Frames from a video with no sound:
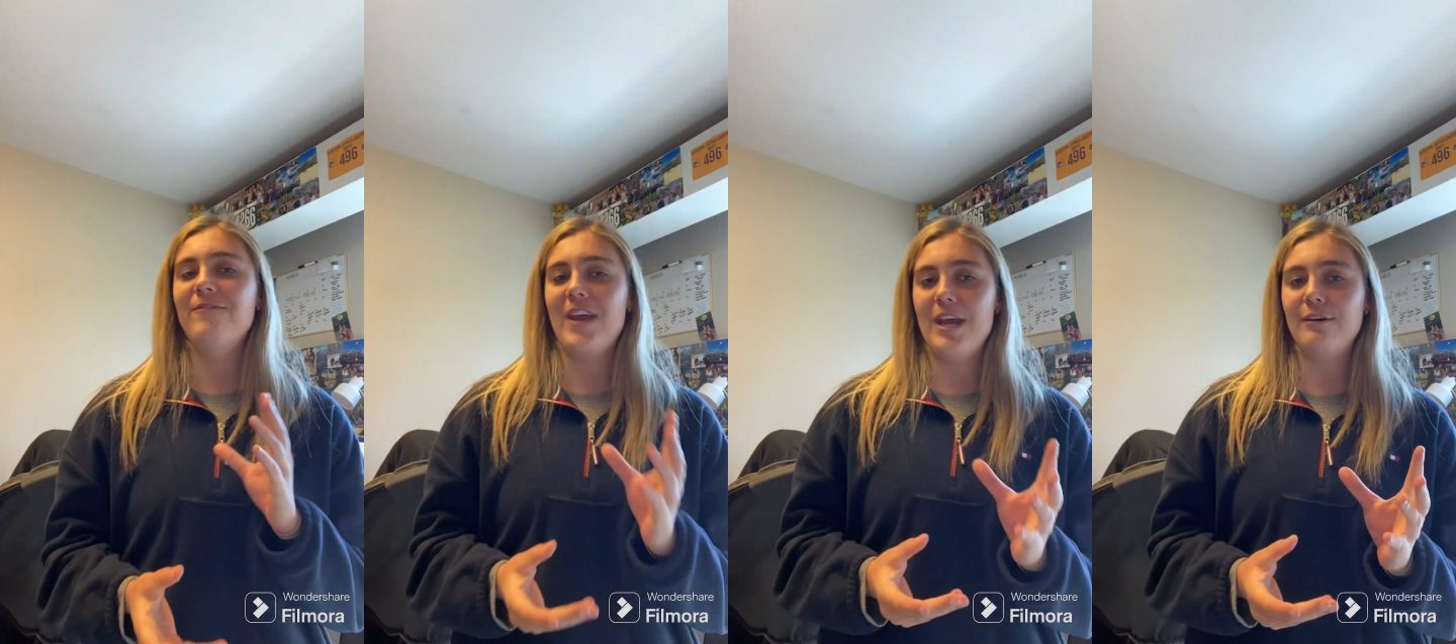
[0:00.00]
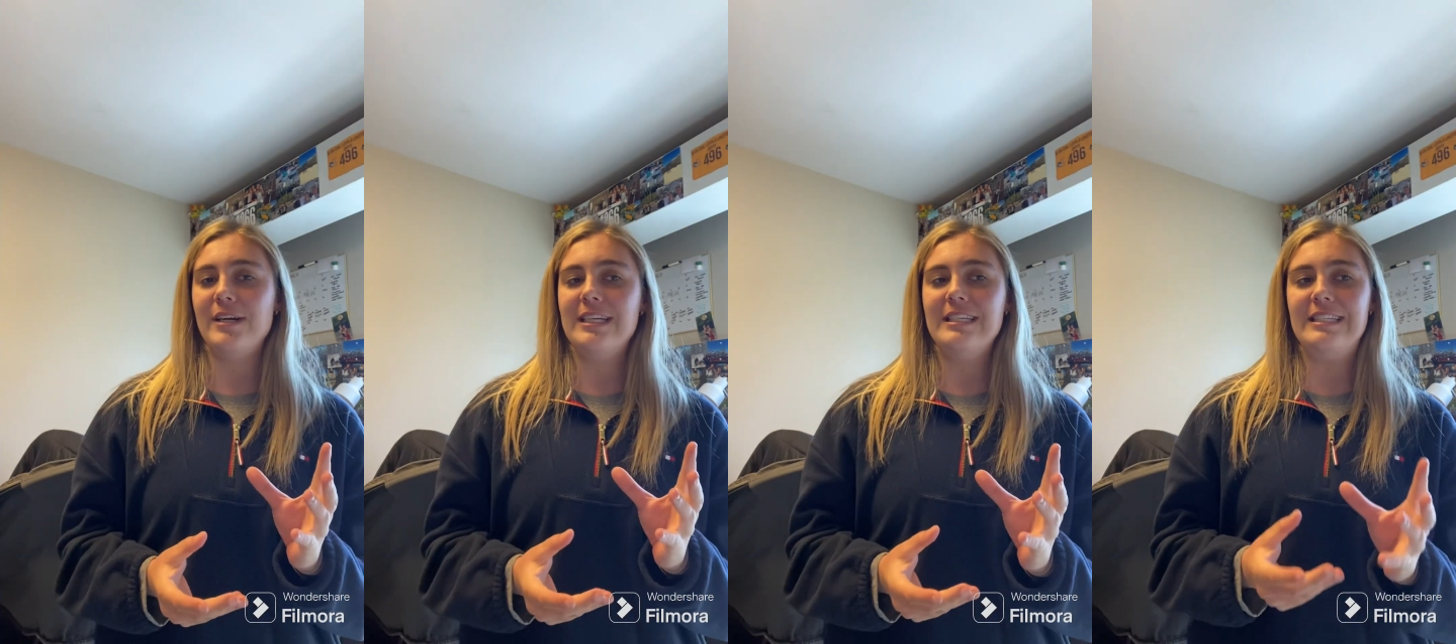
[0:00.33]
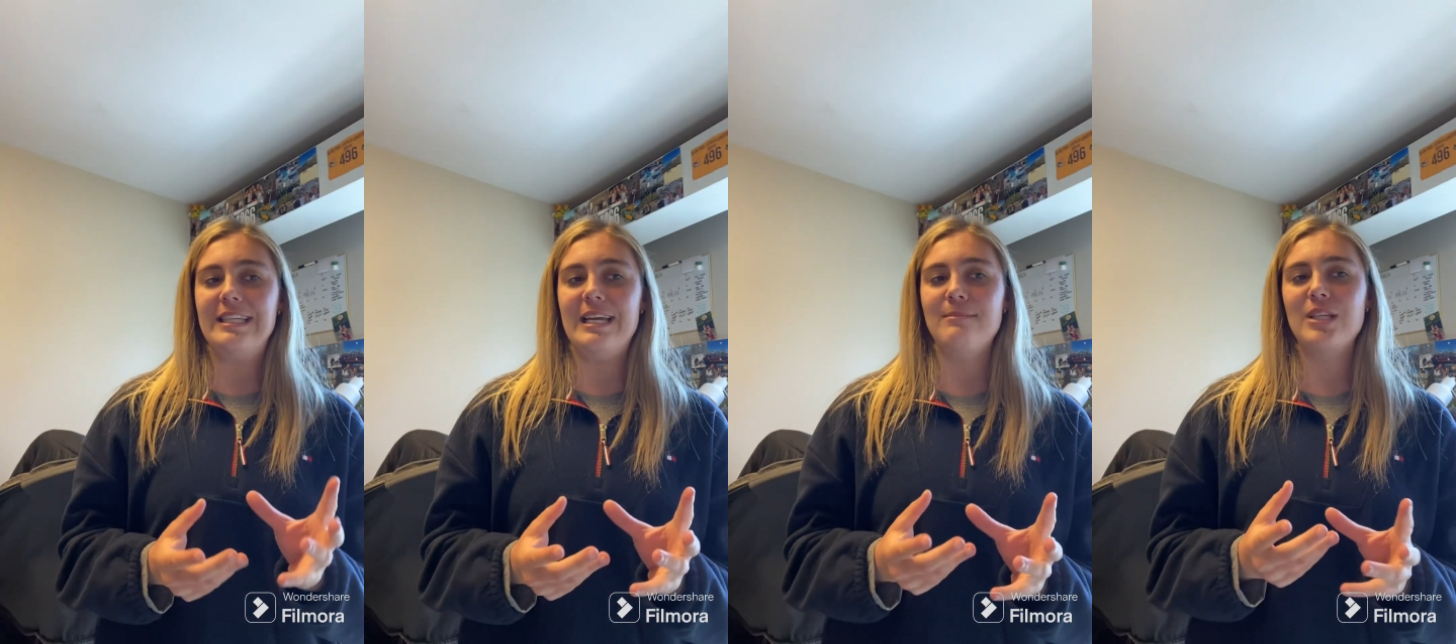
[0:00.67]
fairy
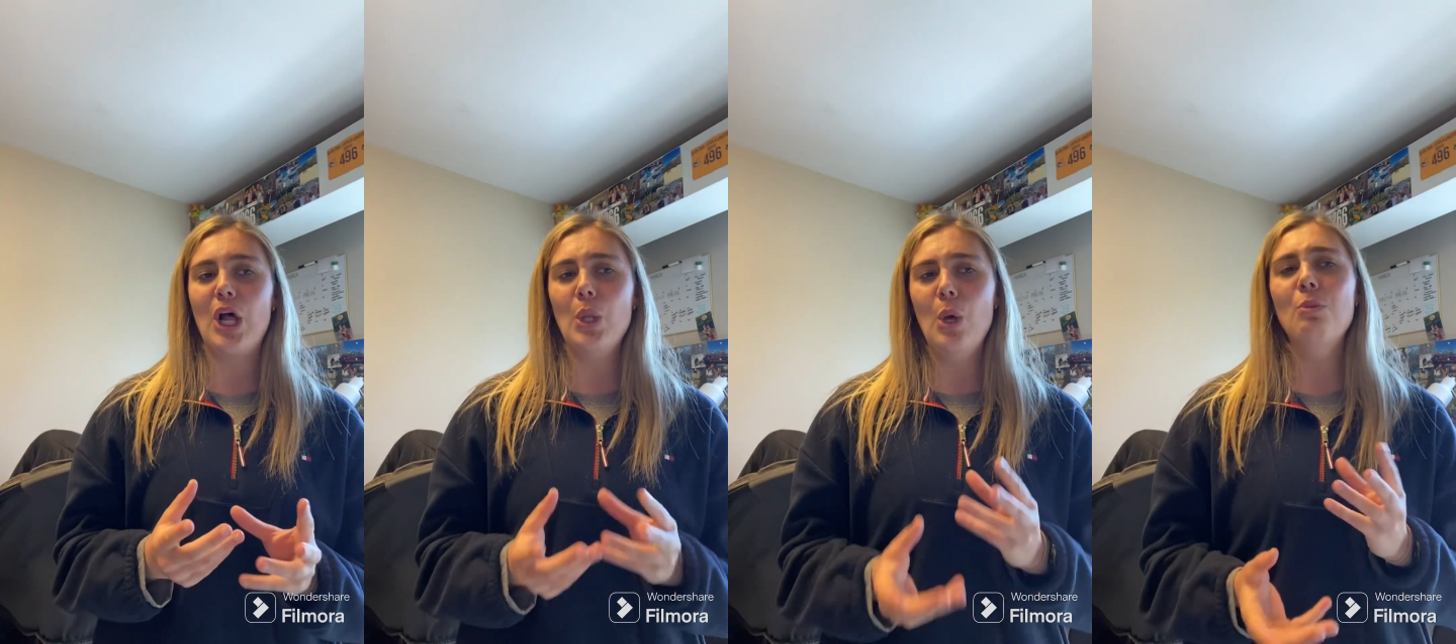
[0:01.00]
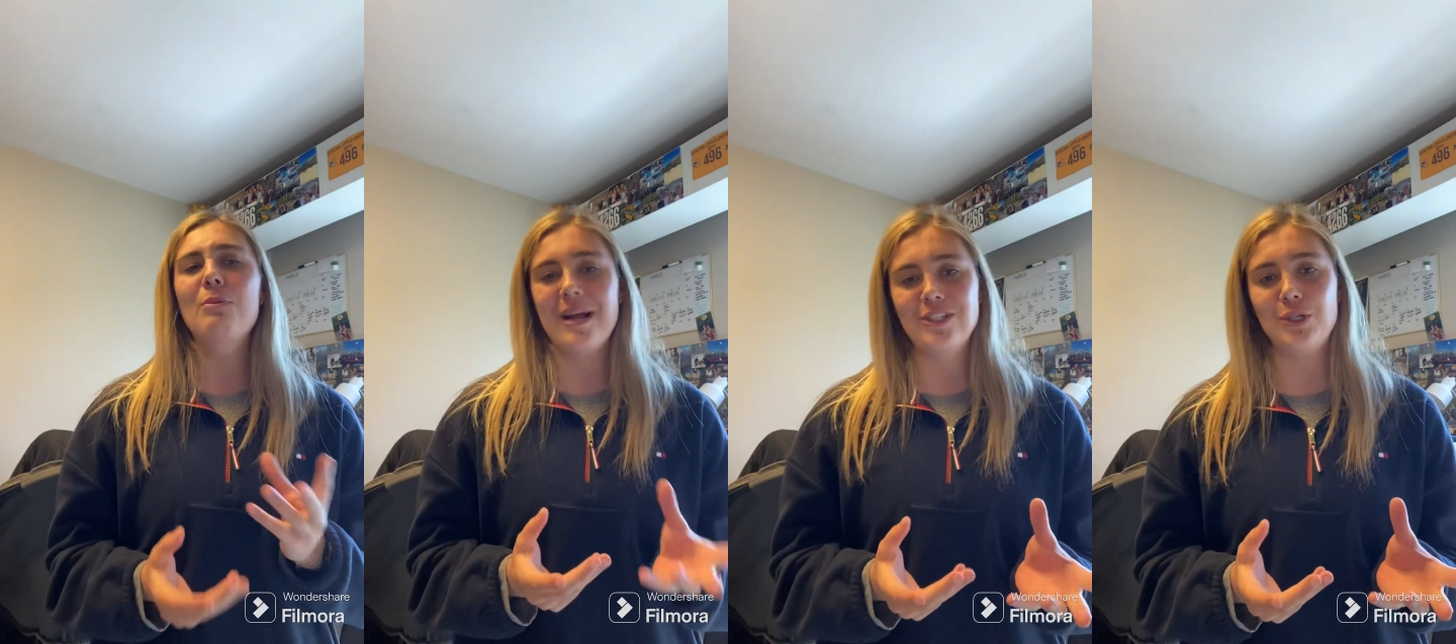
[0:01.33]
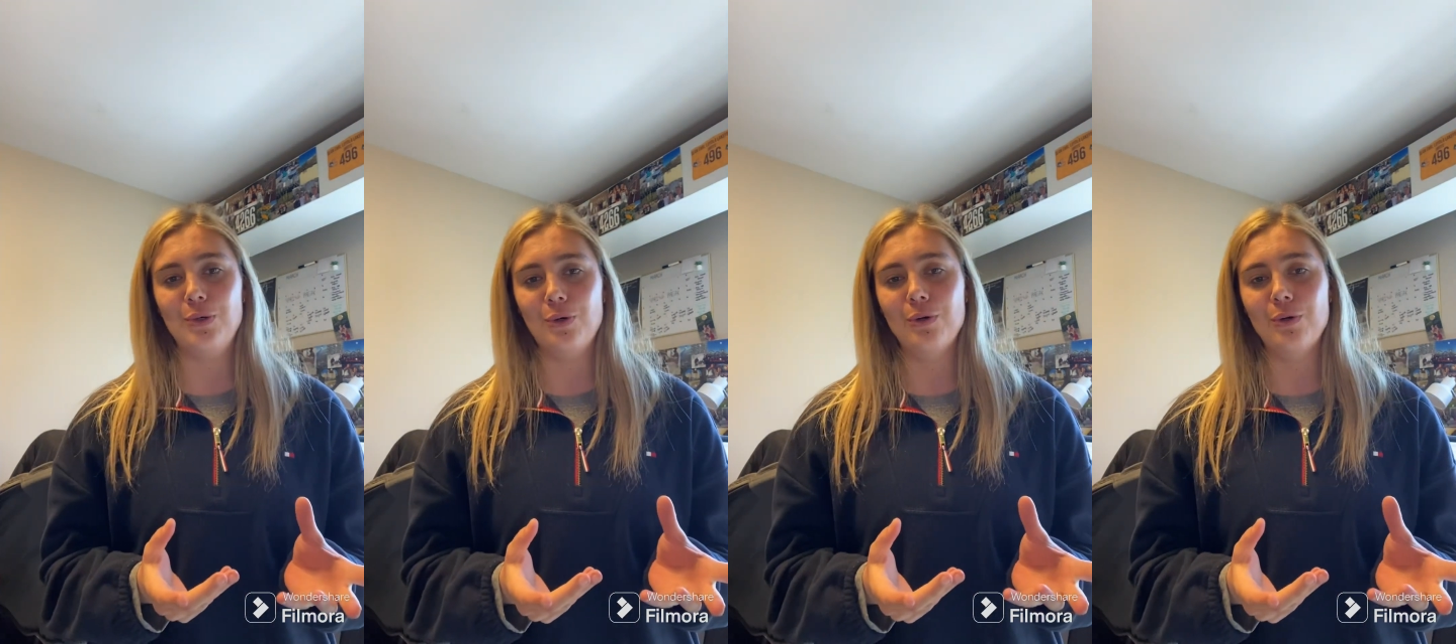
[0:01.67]
seems a lot more magical